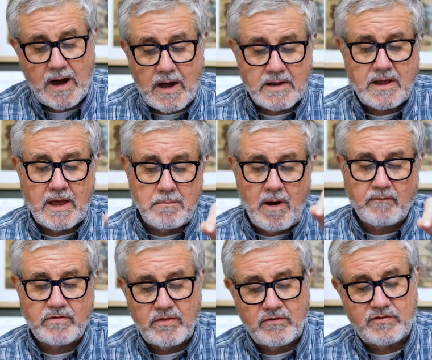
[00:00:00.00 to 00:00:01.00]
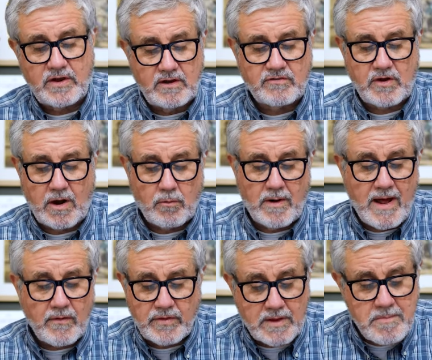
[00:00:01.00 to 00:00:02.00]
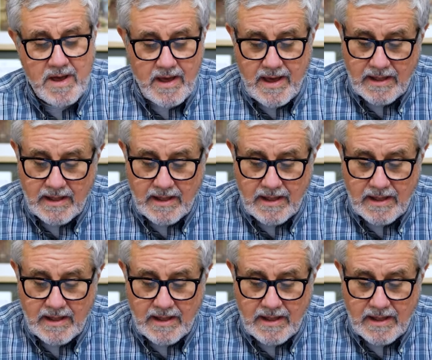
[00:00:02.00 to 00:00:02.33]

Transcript: God came over the cities around them,